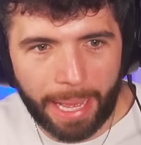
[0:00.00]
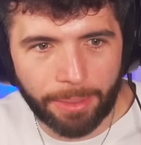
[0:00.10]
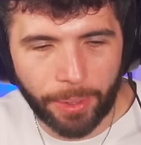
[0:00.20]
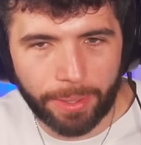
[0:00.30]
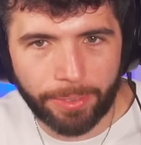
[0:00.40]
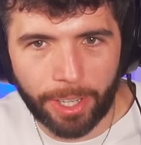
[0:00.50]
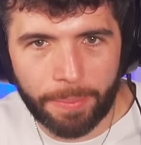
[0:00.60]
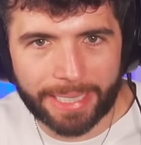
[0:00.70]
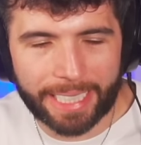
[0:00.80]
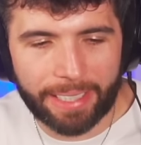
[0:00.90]
Ham do it for
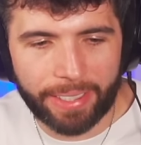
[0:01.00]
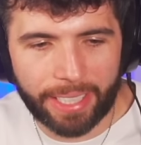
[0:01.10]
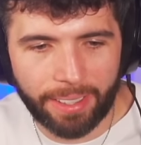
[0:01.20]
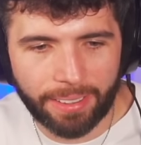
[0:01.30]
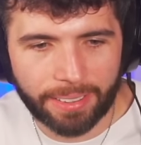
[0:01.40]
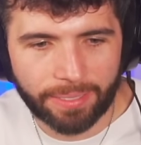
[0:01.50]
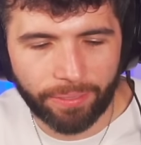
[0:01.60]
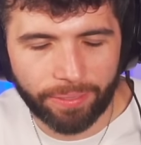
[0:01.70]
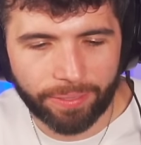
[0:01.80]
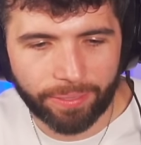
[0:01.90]
him? Is it in the video?
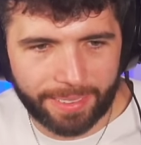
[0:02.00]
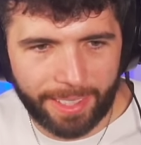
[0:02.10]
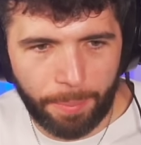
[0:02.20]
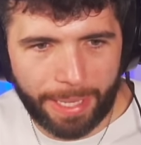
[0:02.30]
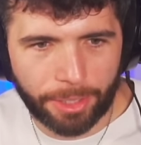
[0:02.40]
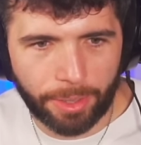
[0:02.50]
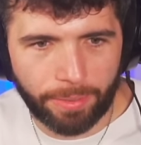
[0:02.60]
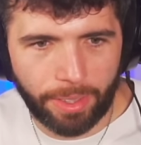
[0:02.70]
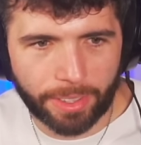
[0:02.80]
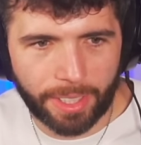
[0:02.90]
They plan to
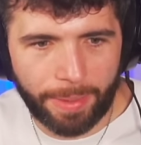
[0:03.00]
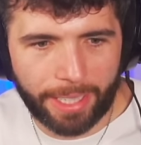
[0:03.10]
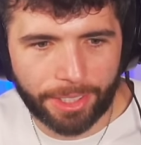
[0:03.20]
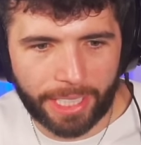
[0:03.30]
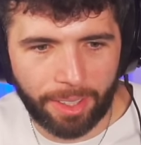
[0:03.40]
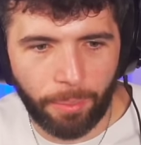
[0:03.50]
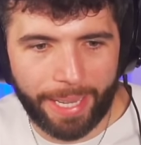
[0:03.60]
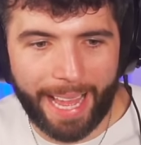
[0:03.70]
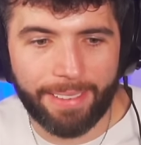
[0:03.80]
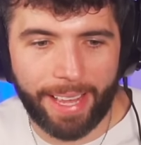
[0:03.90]
drop vlogs on the main channel.
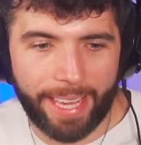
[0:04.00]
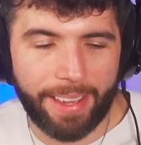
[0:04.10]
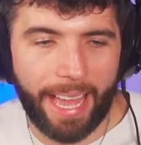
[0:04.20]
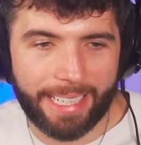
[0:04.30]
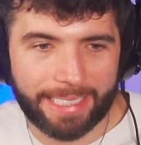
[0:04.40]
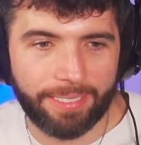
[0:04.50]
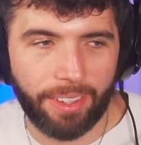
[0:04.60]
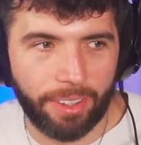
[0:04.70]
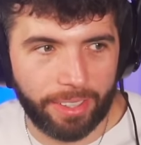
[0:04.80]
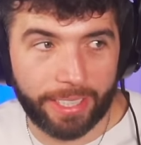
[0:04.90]
We have a edited
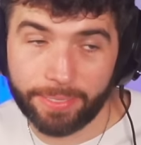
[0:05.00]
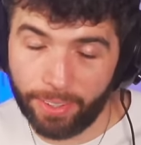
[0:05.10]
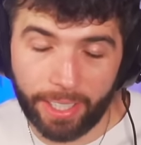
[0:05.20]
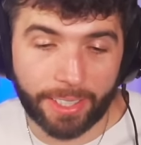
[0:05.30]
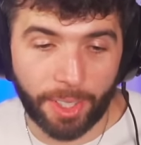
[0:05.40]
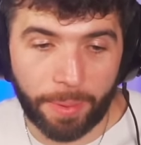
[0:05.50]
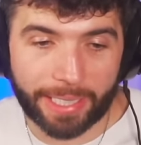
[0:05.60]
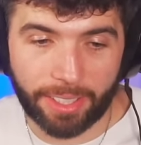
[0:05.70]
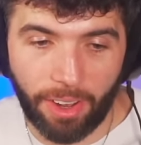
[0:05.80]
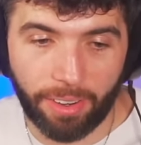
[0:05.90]
vlog that is 32
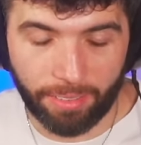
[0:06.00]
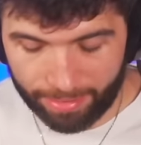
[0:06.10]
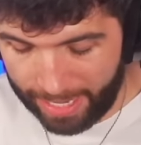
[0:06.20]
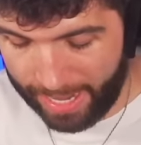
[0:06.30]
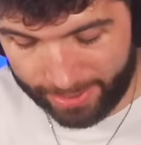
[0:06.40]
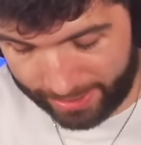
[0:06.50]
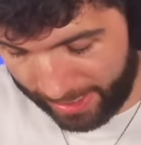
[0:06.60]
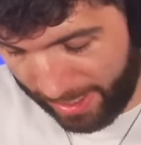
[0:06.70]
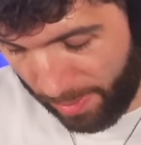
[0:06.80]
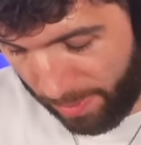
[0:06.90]
minutes long.
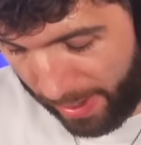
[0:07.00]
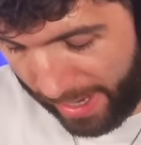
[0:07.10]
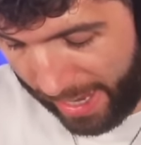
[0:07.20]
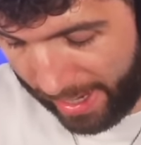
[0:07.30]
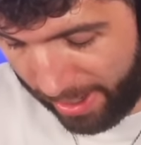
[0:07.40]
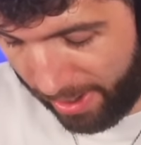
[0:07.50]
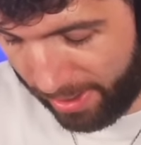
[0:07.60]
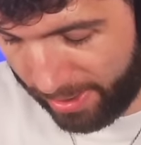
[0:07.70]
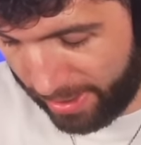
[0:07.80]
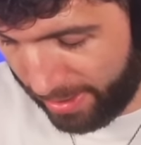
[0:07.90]
Yes. But I
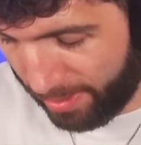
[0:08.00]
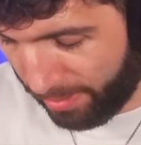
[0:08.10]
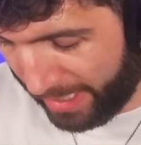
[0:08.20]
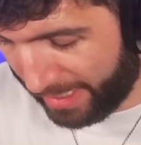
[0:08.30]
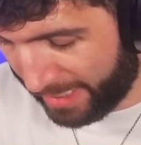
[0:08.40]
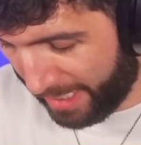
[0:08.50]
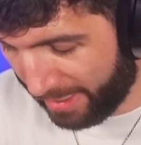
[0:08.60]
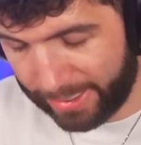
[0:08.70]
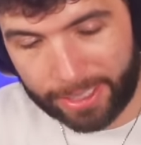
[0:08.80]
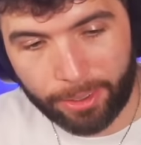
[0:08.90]
can't release it
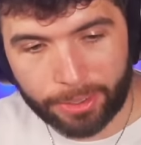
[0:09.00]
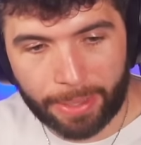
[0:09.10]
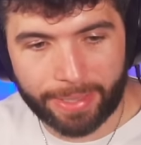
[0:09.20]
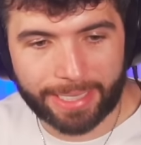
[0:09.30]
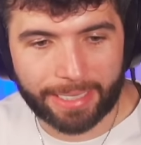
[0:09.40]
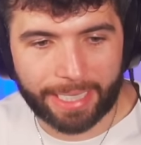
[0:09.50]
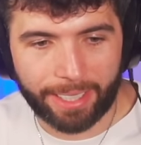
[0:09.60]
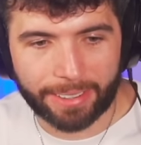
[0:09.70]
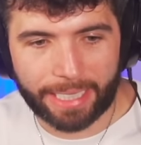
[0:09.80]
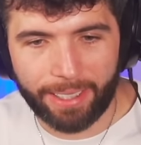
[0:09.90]
until Simon
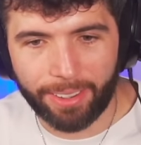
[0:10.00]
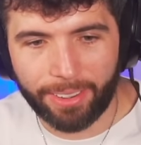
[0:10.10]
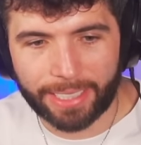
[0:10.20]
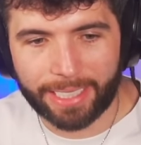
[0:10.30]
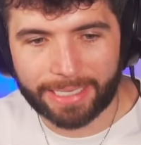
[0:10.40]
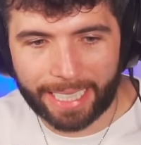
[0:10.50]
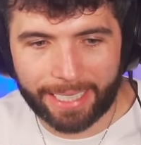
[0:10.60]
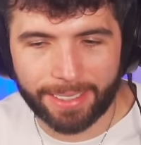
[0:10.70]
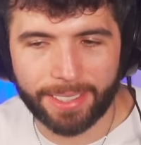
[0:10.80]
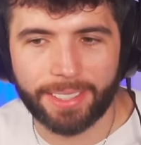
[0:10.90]
Sunday goes out because it
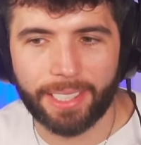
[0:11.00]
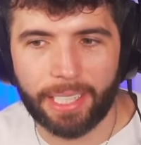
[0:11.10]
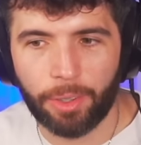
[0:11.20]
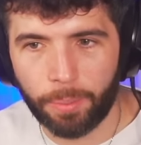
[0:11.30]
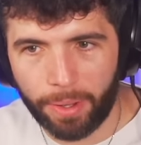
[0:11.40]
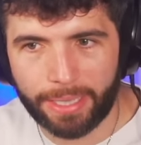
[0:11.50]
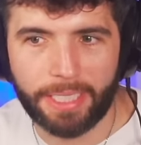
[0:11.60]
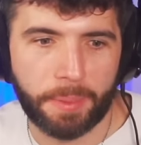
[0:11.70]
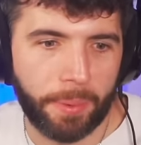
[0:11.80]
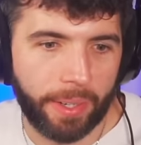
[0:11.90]
contains an
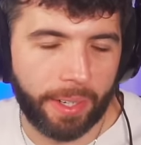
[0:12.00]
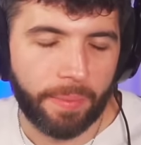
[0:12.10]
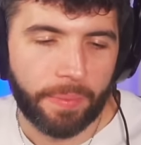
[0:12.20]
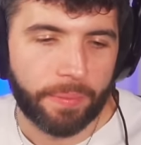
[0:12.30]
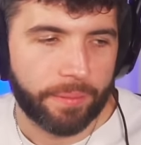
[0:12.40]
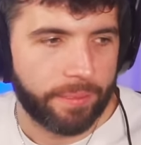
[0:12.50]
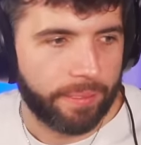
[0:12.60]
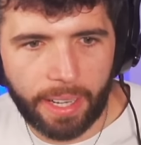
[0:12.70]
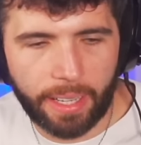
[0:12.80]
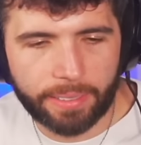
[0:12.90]
almighty spoiler.
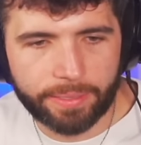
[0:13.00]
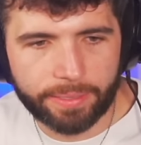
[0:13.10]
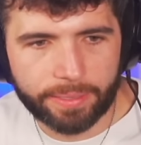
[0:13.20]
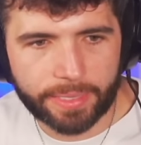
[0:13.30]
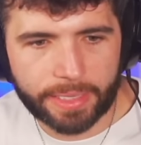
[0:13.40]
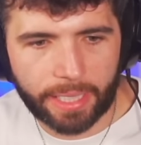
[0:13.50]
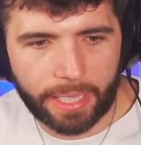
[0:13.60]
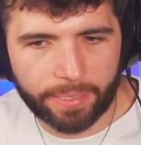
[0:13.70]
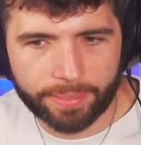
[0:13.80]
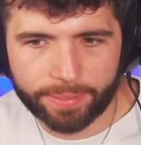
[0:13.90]
So
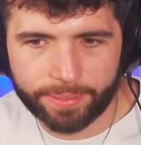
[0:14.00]
yeah.